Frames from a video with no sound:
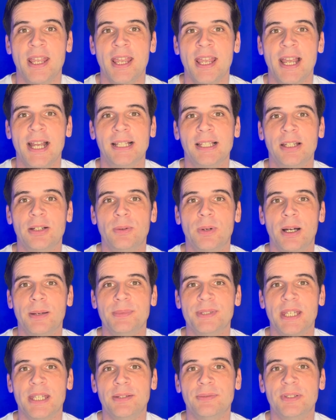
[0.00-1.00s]
Hello, I'm
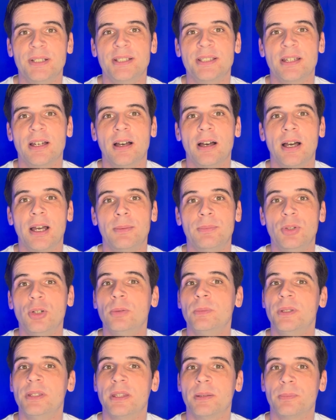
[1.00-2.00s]
David. I'm
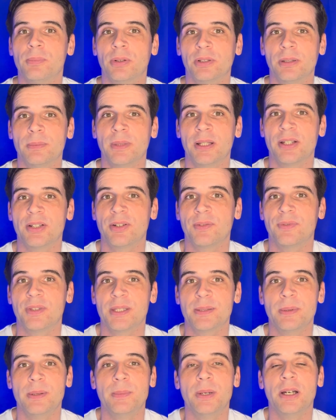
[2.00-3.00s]
normally the product manager of
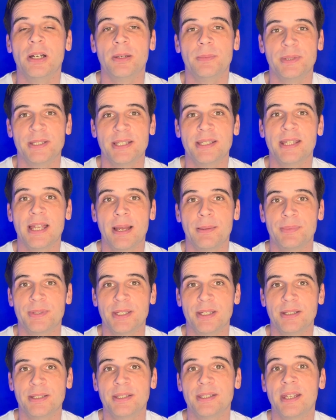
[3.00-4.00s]
the Hermes
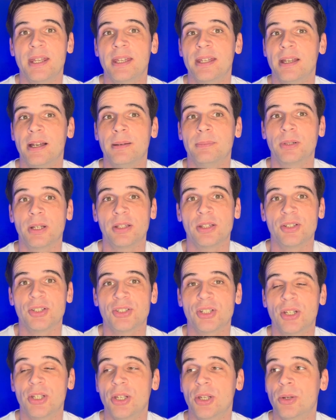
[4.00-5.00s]
adapter. Today I'm going to
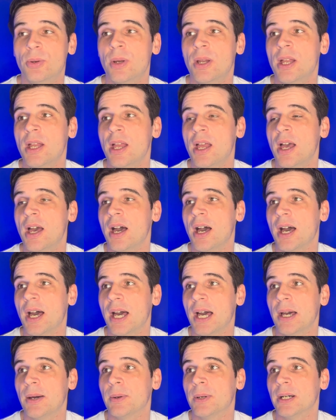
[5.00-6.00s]
show you
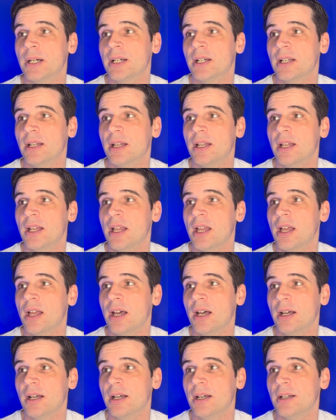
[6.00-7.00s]
our
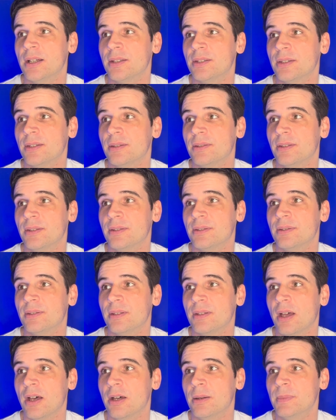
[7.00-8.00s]

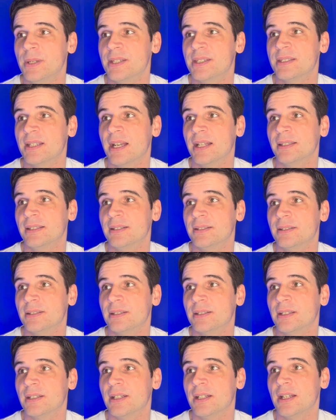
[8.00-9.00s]
Hermes standard
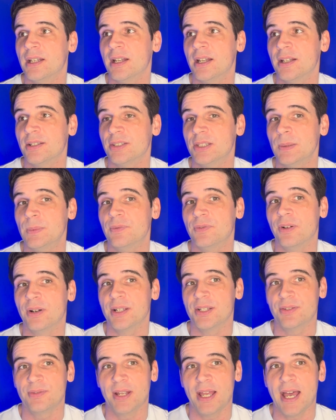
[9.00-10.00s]

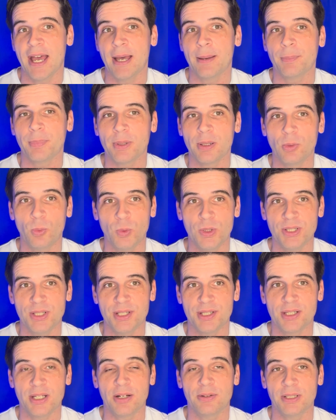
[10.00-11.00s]
supervisory app, which
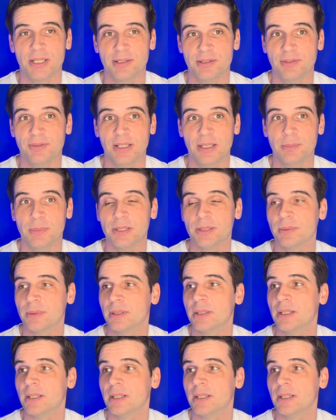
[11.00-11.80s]
is currently in development.